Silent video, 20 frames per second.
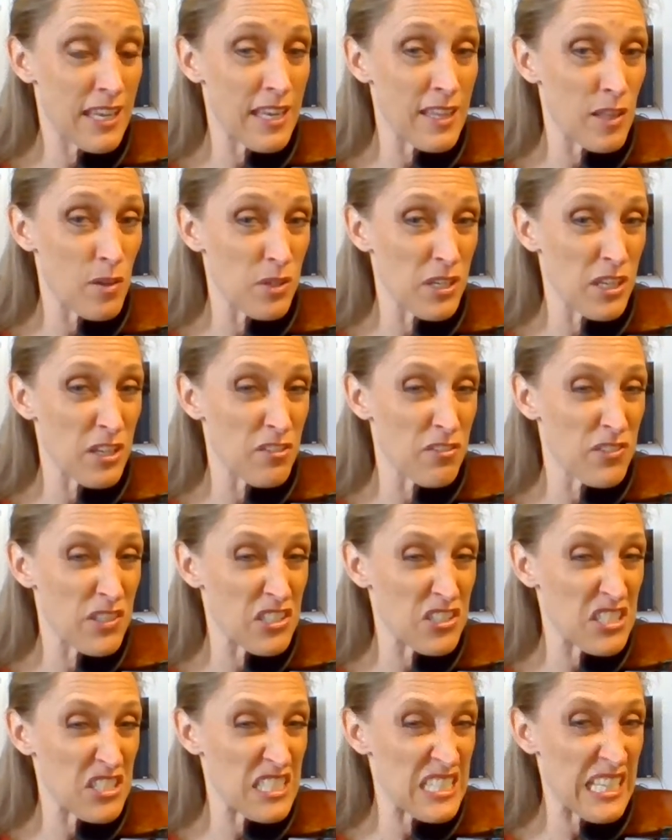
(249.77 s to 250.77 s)
Okay, that will get your
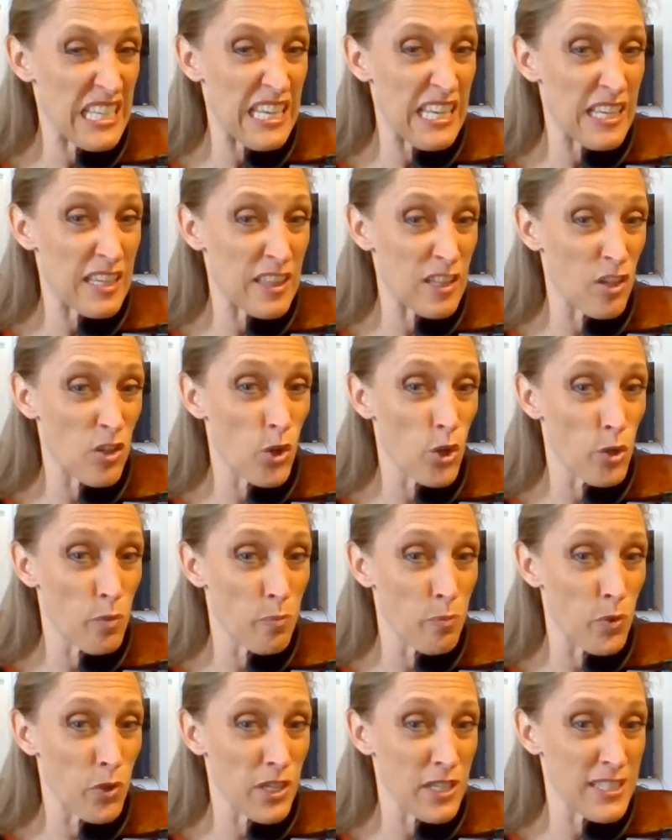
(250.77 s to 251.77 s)
fingers sticky and they'll
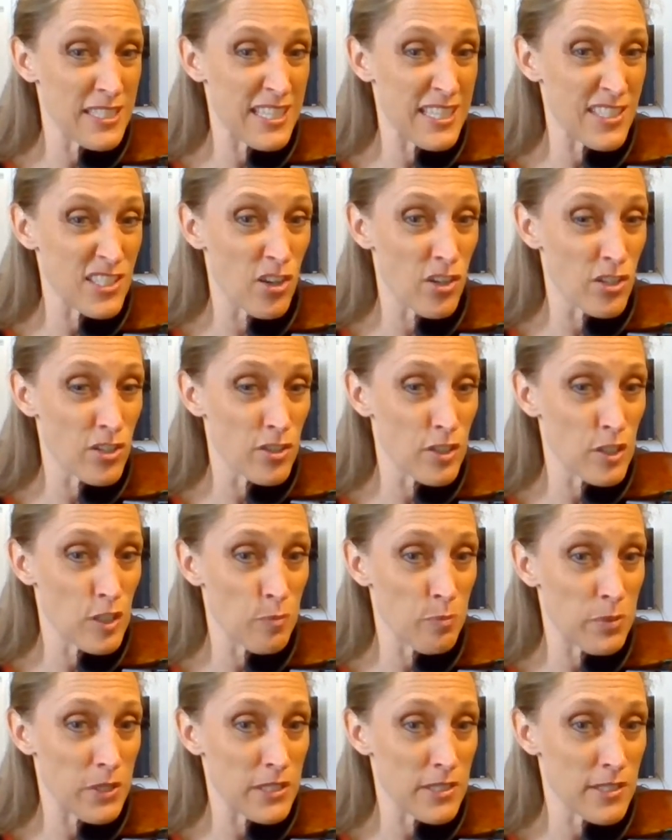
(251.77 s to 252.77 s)
hurt more because that's harder
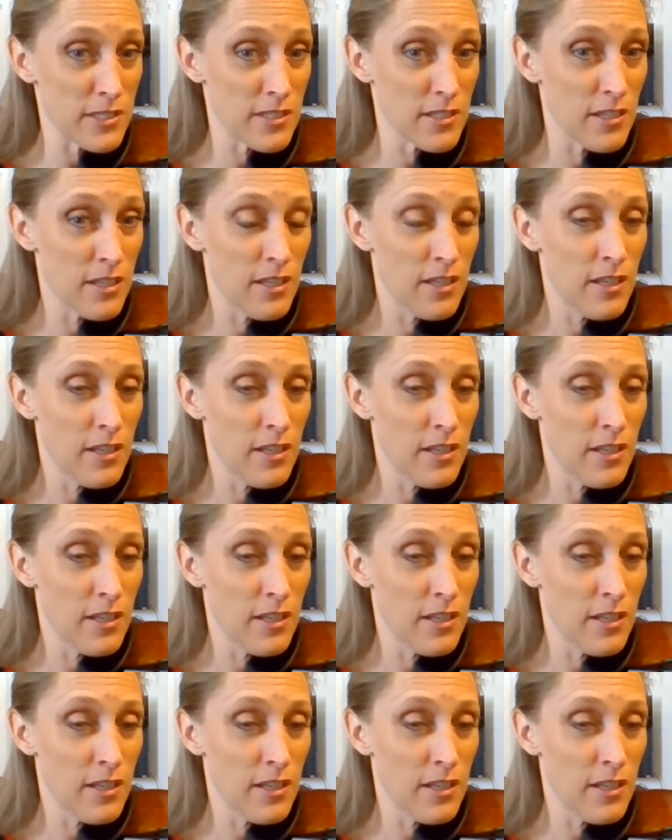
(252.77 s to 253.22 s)
to pizz.